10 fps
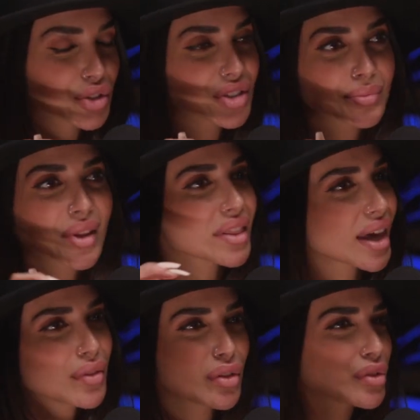Just be
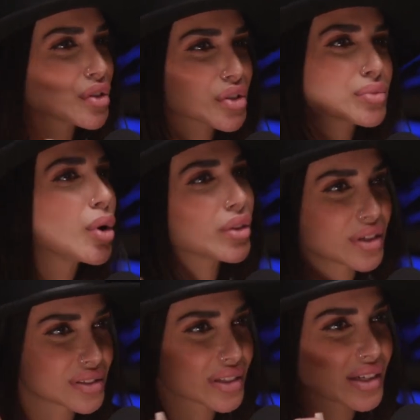thankful for the small
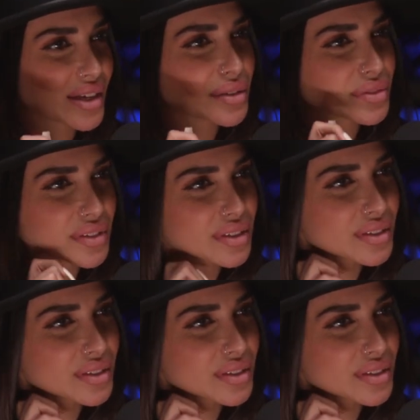things in life.